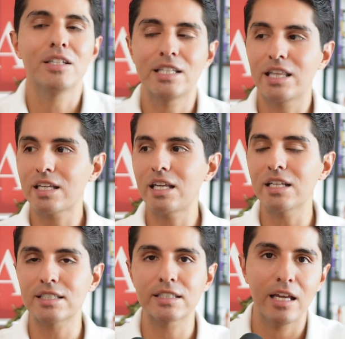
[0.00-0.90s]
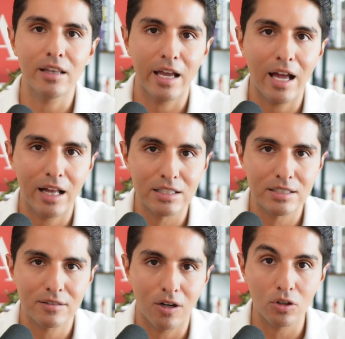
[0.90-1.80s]
You see, the key to scaling
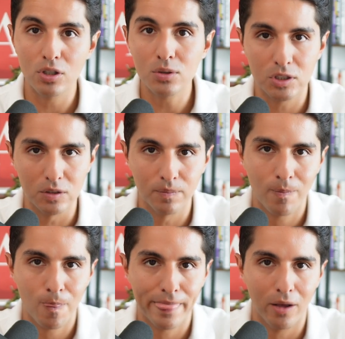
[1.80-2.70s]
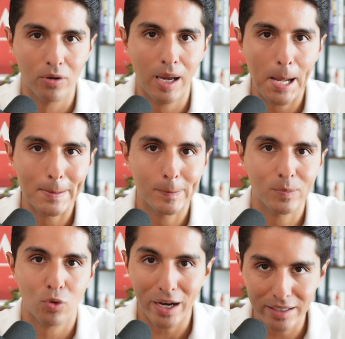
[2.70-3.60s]
ads on YouTube, okay,
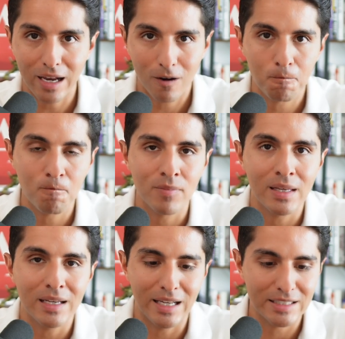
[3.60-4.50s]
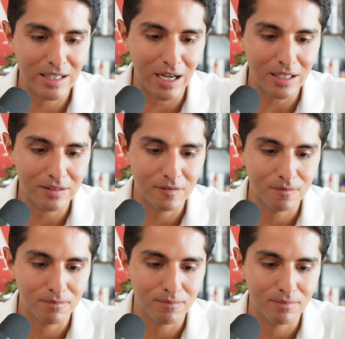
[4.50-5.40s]
right now is not
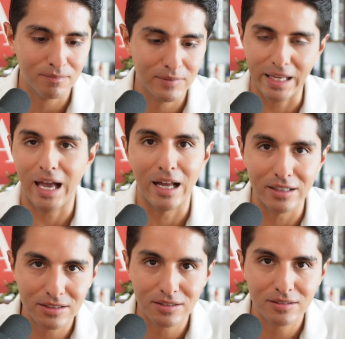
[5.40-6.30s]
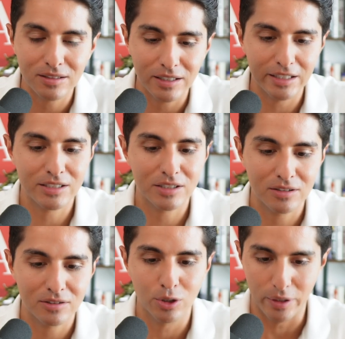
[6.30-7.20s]
the ads. It's
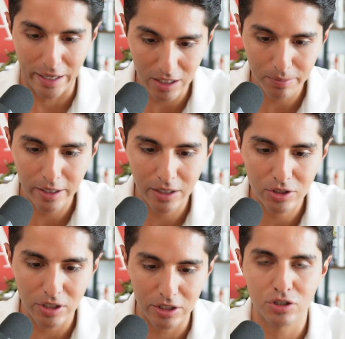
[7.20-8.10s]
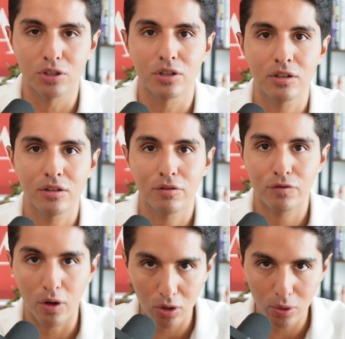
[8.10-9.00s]
your landing page, it's your
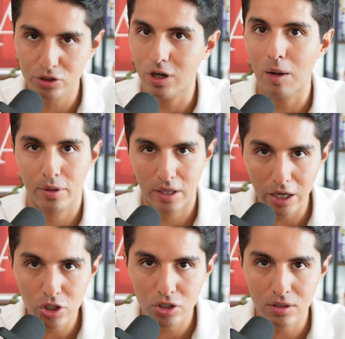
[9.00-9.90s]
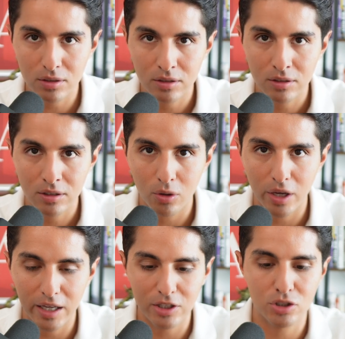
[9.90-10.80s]
funnel, it's your application,
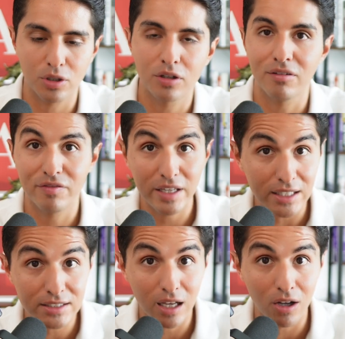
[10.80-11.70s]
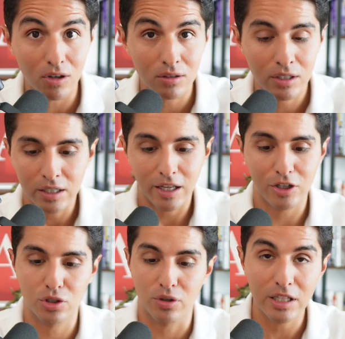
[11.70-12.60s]
okay? It's your VSL,
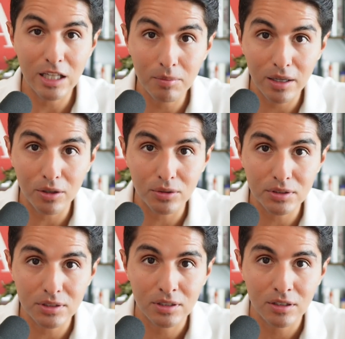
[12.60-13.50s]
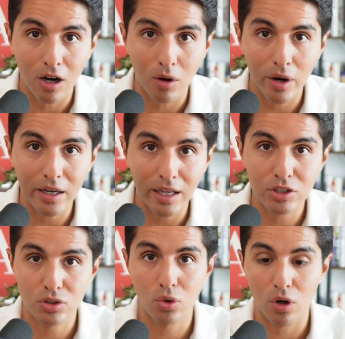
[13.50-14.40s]
it's your emails, all right?
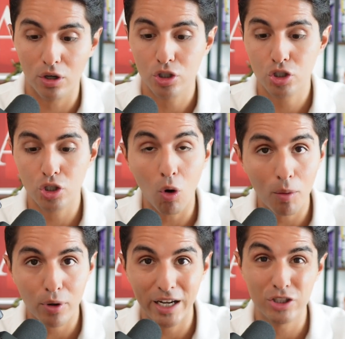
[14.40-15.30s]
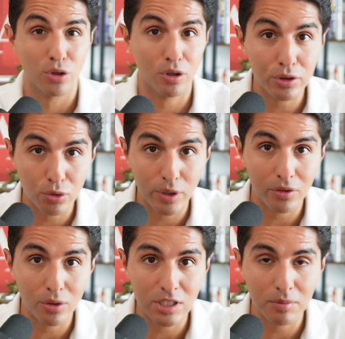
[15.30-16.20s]
It's your show up rate, it's your click-through rate
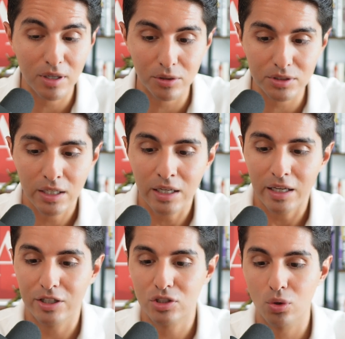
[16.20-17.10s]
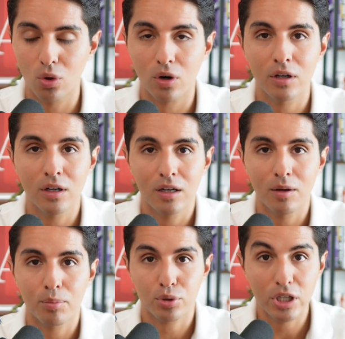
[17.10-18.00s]
on those emails, it's your
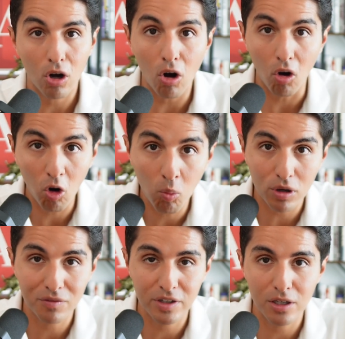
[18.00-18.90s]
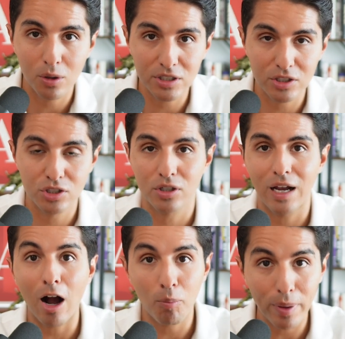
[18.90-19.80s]
pre-call homework videos, it's your
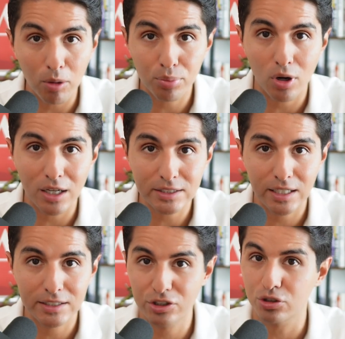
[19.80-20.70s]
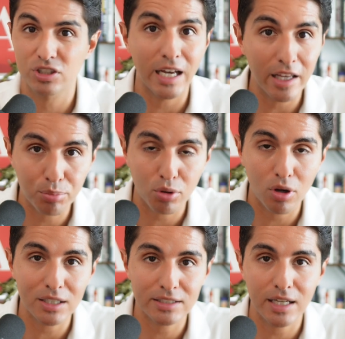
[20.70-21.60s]
outbound process, it's your setting
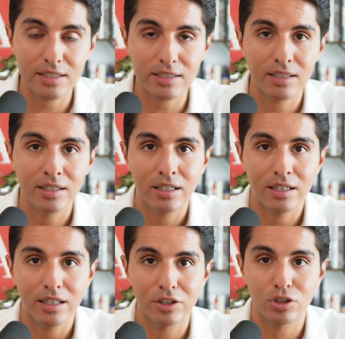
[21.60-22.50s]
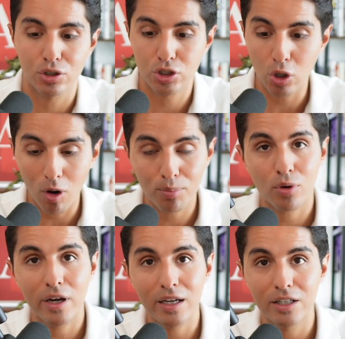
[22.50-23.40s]
process, it's your show up
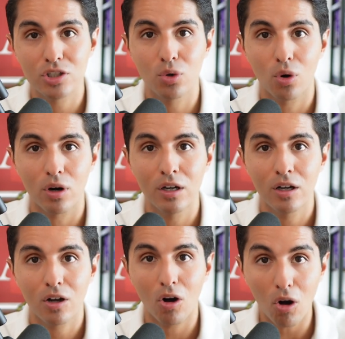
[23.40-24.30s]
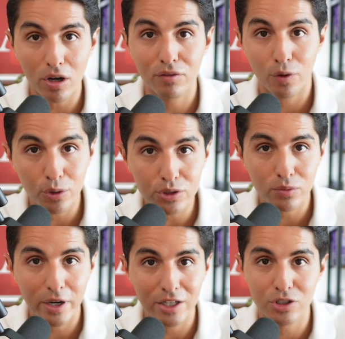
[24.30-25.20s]
rate, it's your call conversion
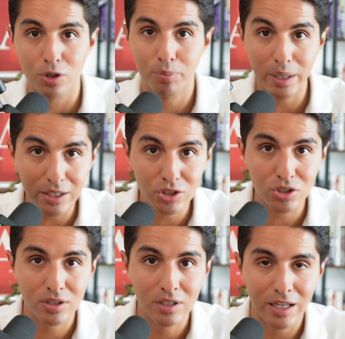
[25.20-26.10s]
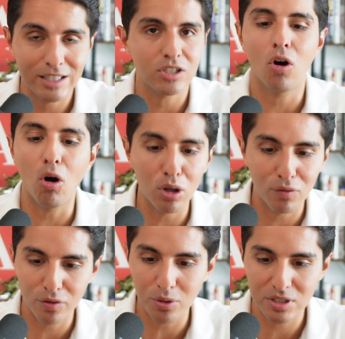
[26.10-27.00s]
rate, it's your pitch. It's all
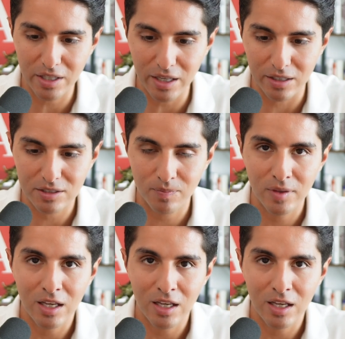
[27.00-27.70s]
of those things.